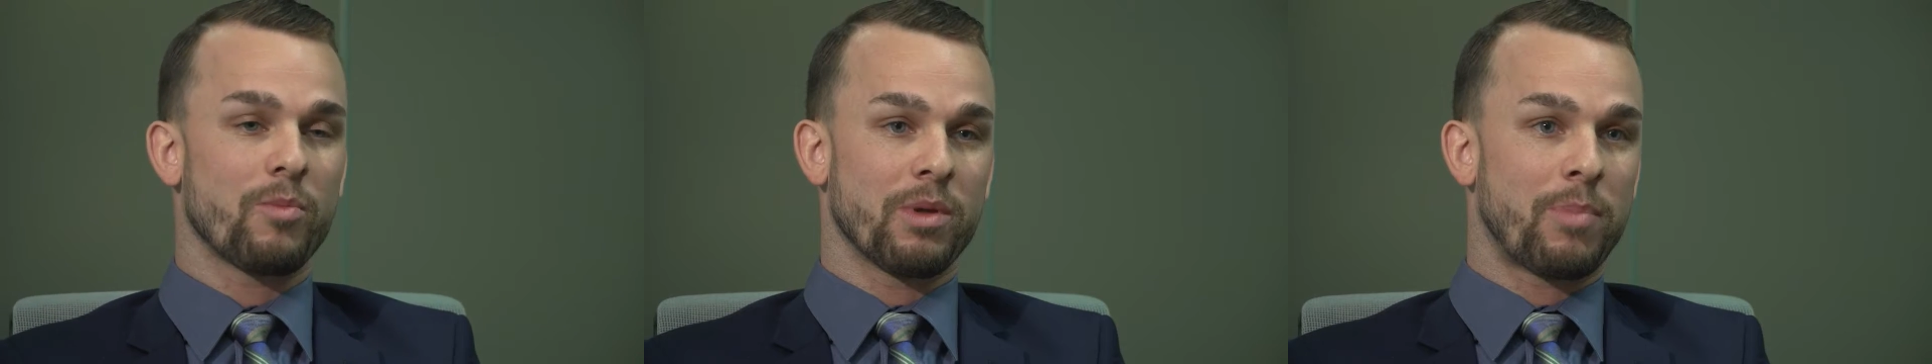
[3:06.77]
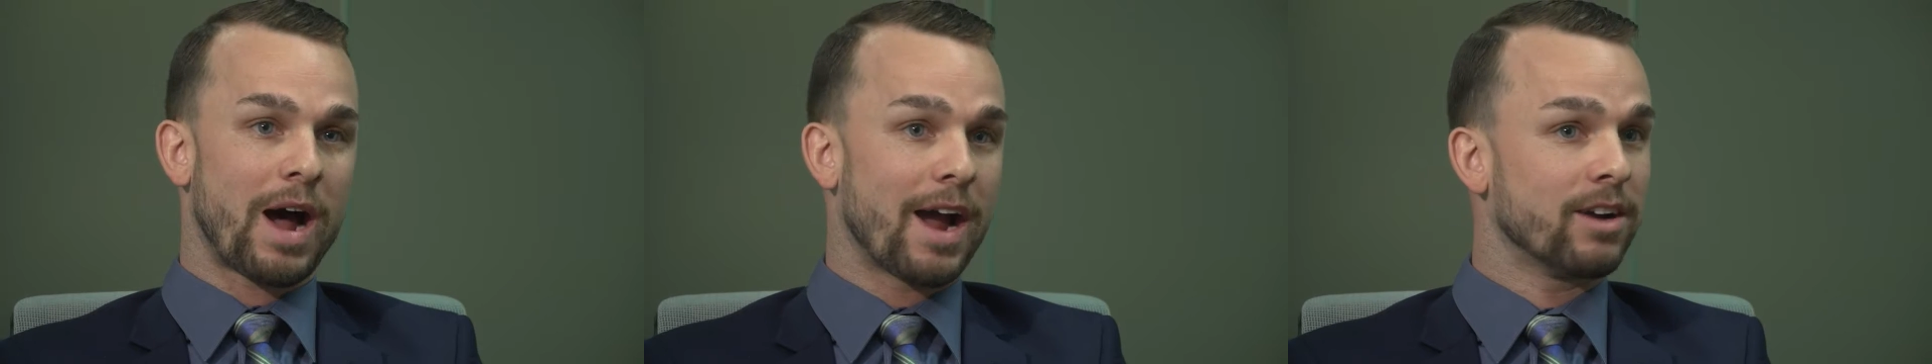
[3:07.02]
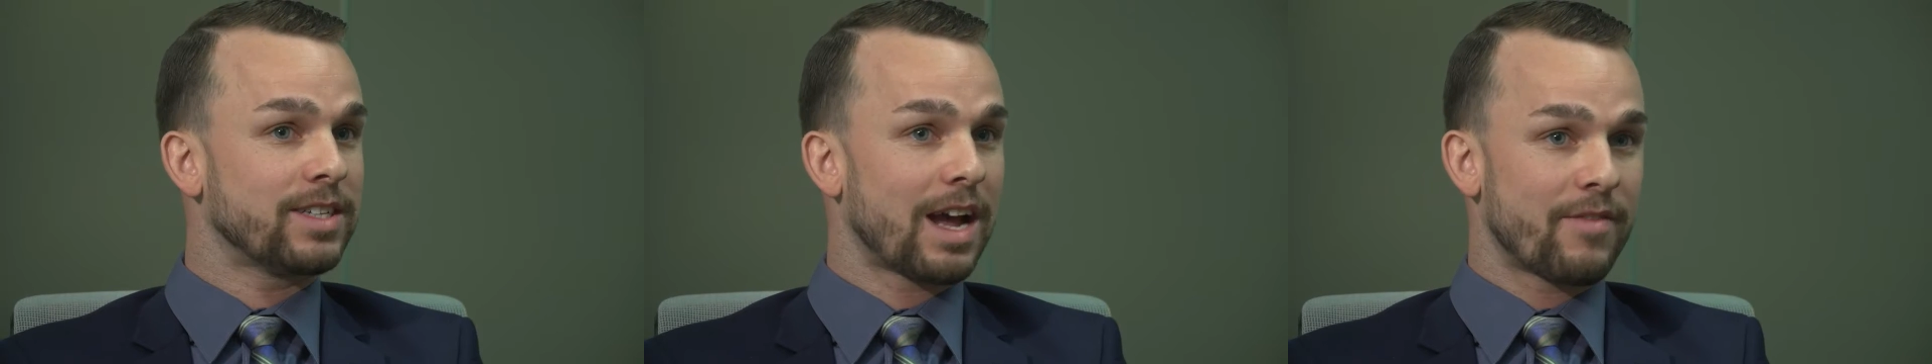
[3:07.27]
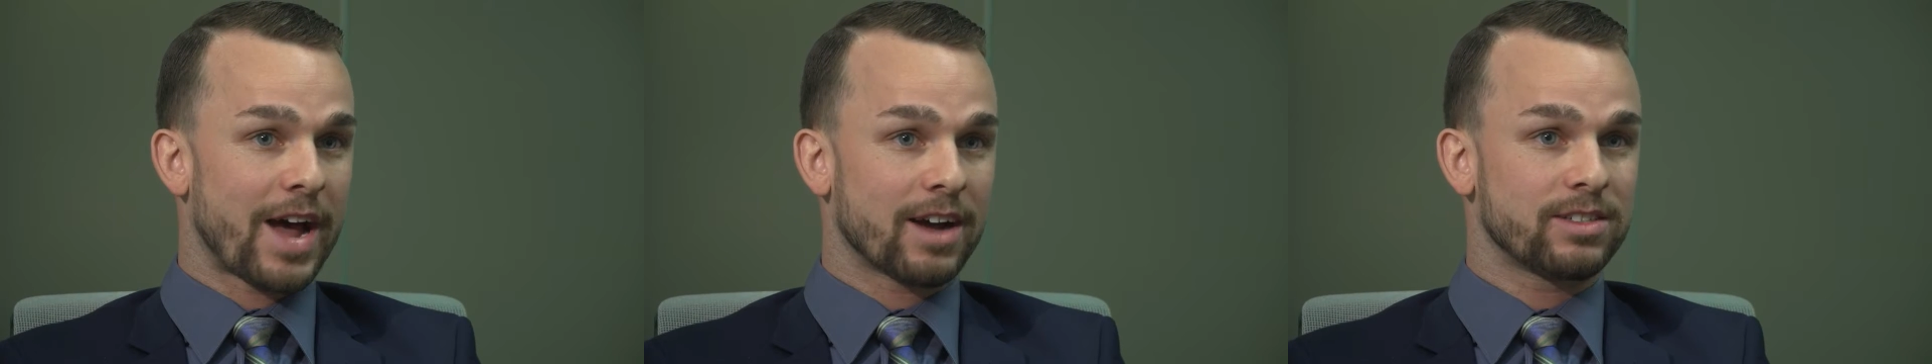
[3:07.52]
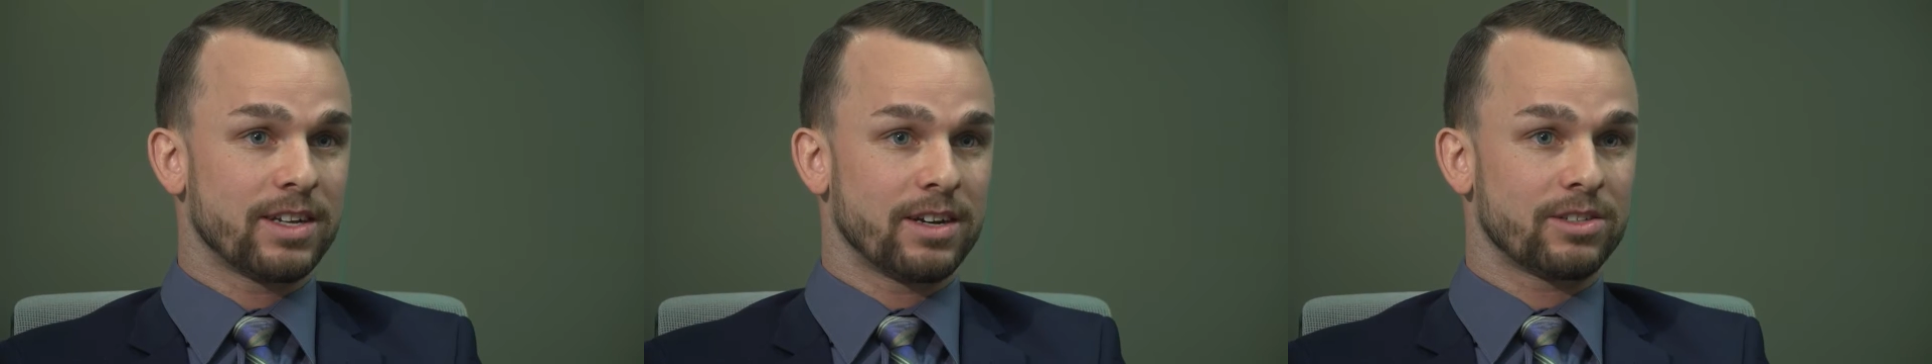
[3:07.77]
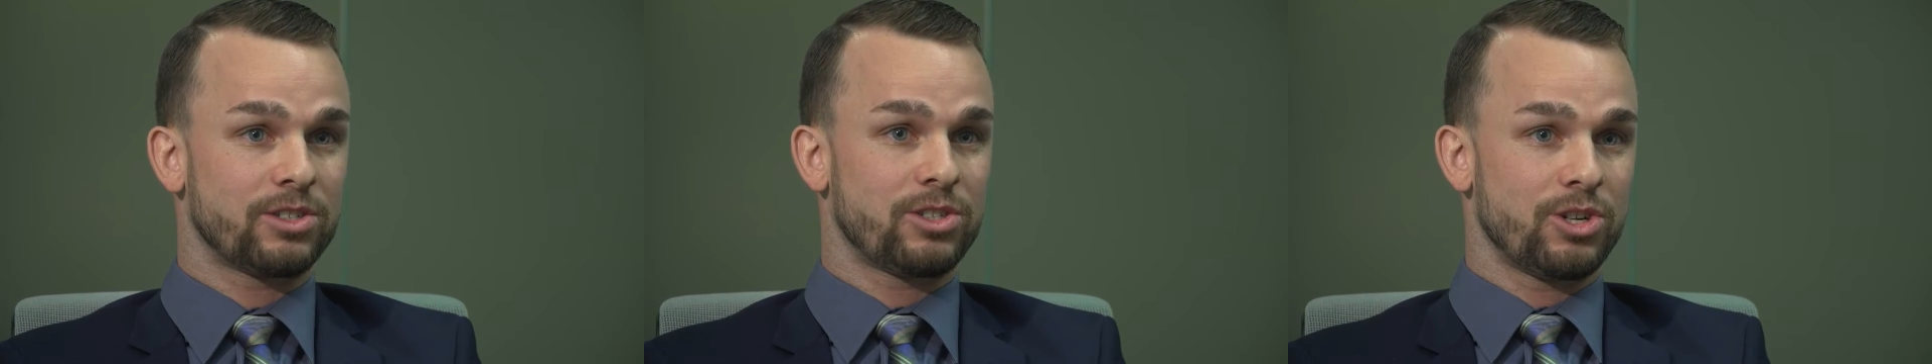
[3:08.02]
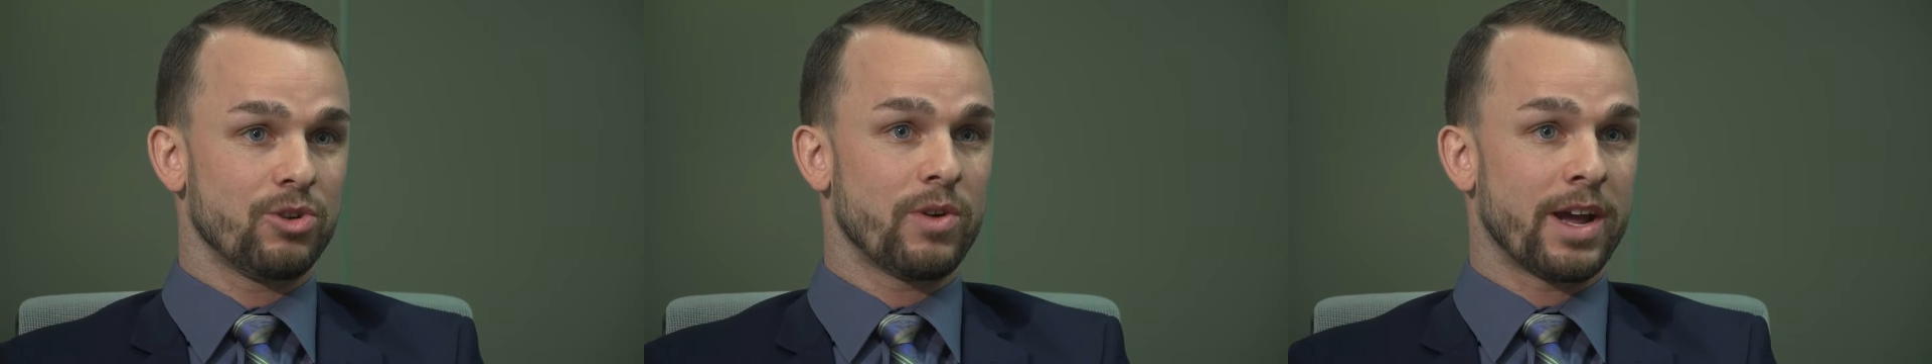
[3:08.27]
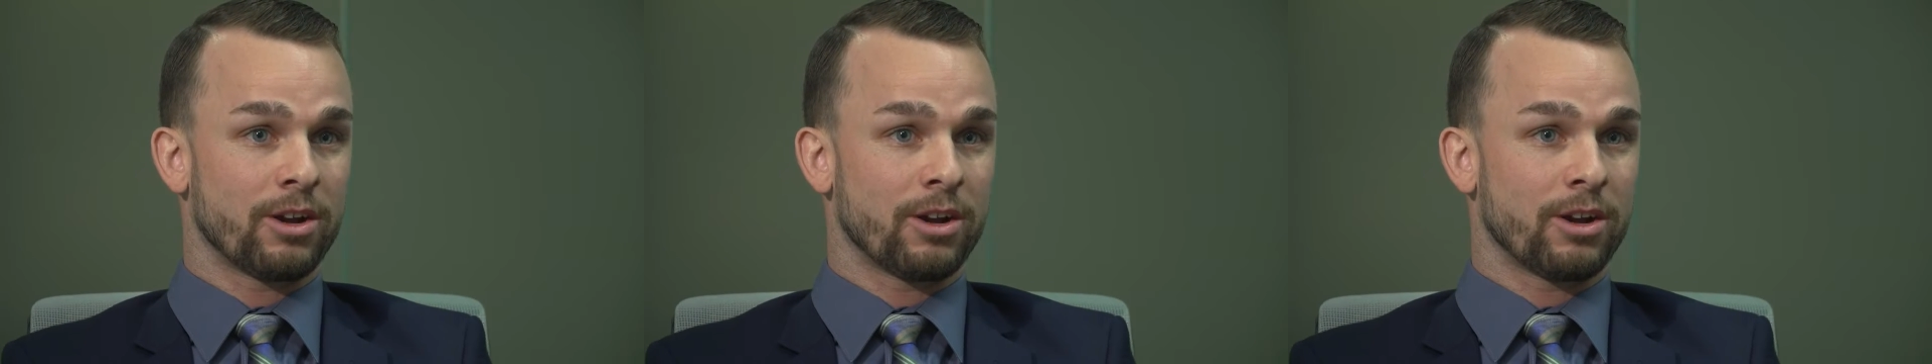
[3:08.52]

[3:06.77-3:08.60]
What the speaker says: The buyers have access to